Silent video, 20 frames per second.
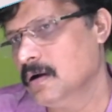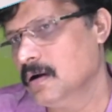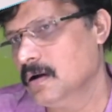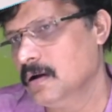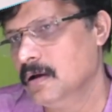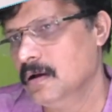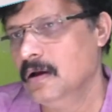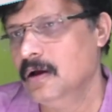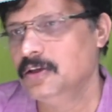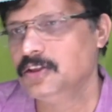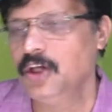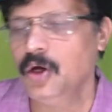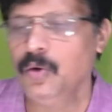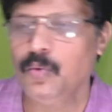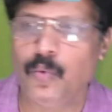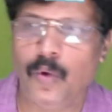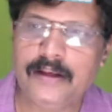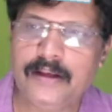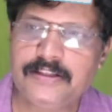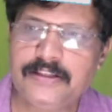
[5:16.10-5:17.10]
So,
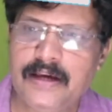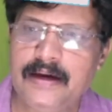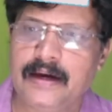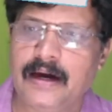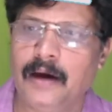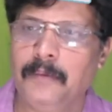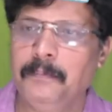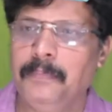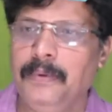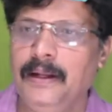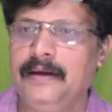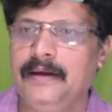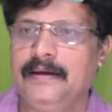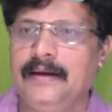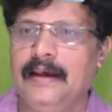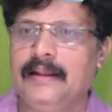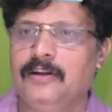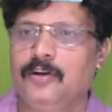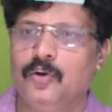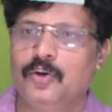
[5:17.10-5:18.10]
once I complete 10
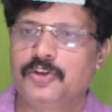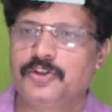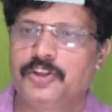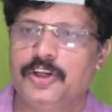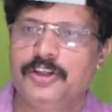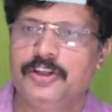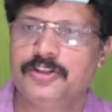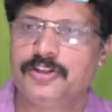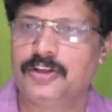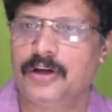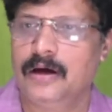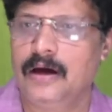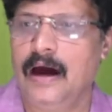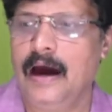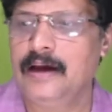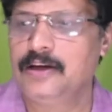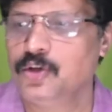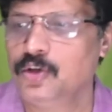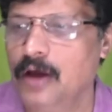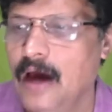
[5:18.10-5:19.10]
questions, I should
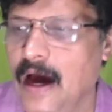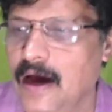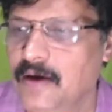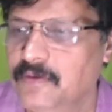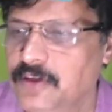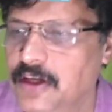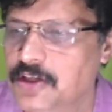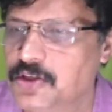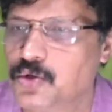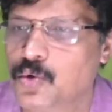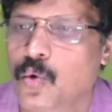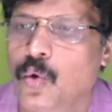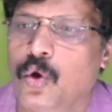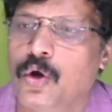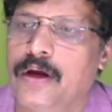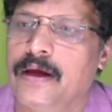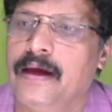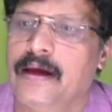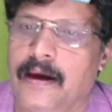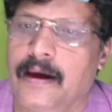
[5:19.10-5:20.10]
have the score here.
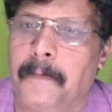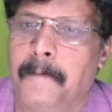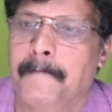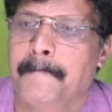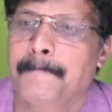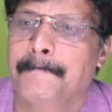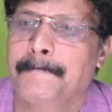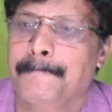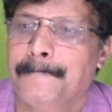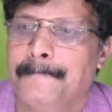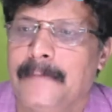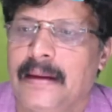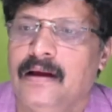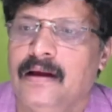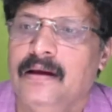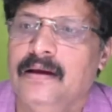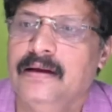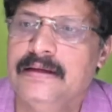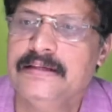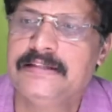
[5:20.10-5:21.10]

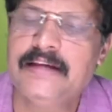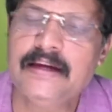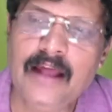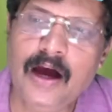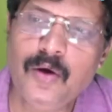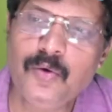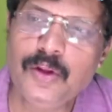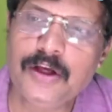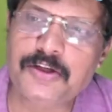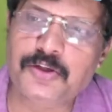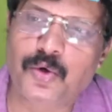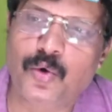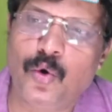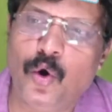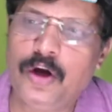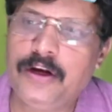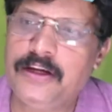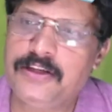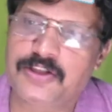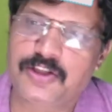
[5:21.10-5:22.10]
See, now the score
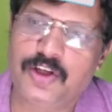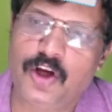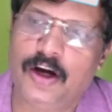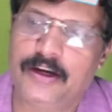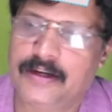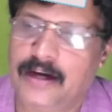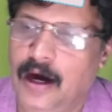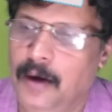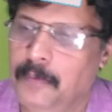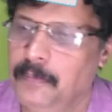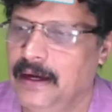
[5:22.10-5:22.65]
is not coming.